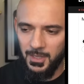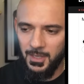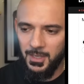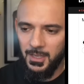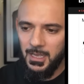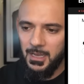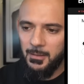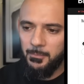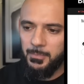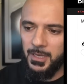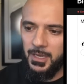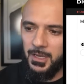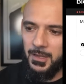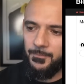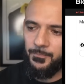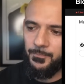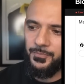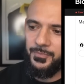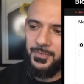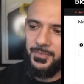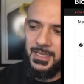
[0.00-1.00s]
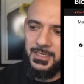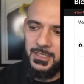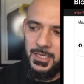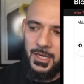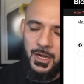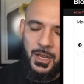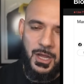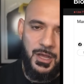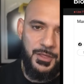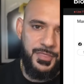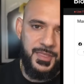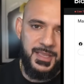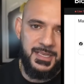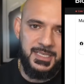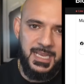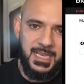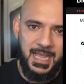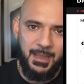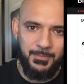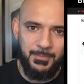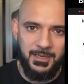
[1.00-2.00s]
But there's a lot of things
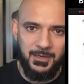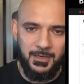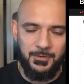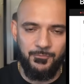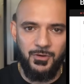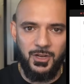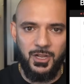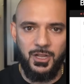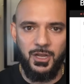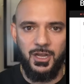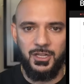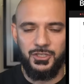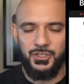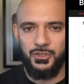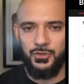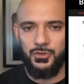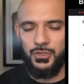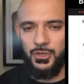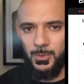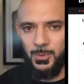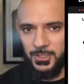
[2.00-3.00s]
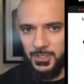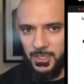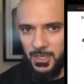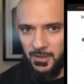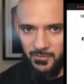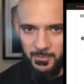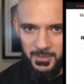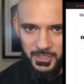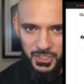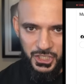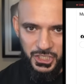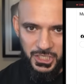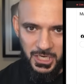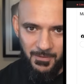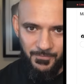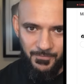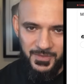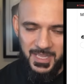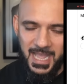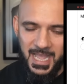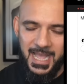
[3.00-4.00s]
happening in regards to US government
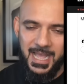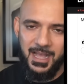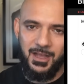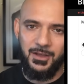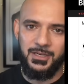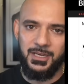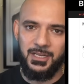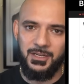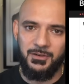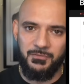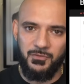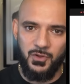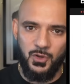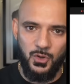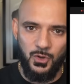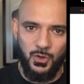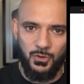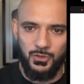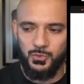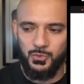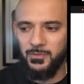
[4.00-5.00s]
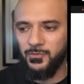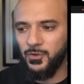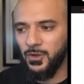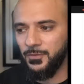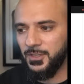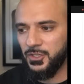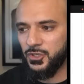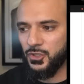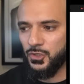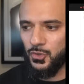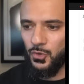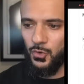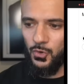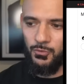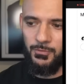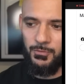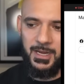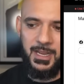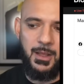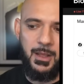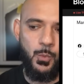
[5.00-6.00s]
shutdown. And of course, we've got this
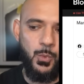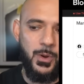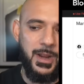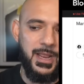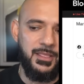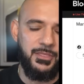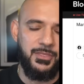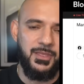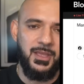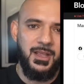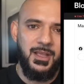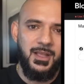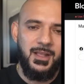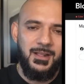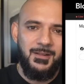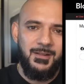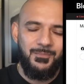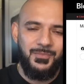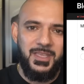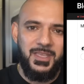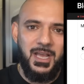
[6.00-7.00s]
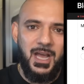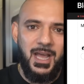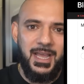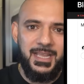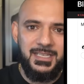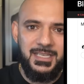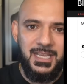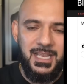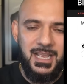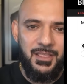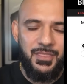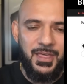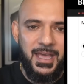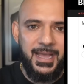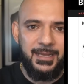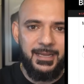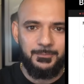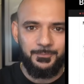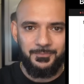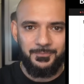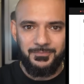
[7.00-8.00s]
story with the idea
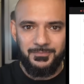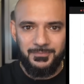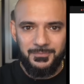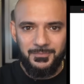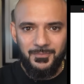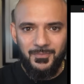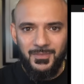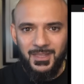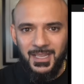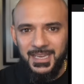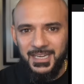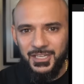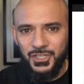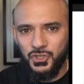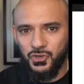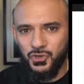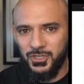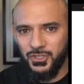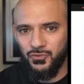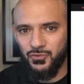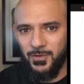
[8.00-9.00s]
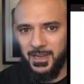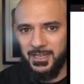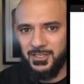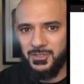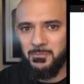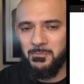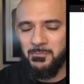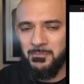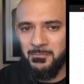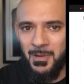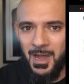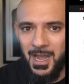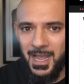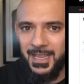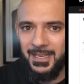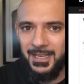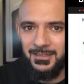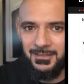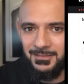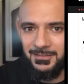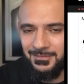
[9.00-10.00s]
that interest rates
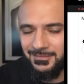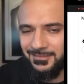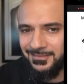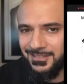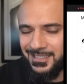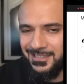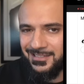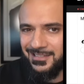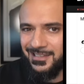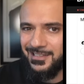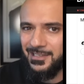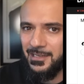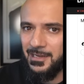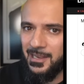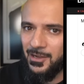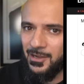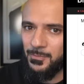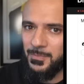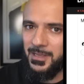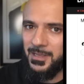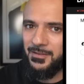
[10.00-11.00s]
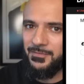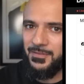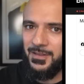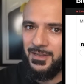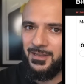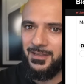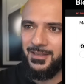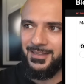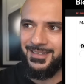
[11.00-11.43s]
might, there's a little bit of a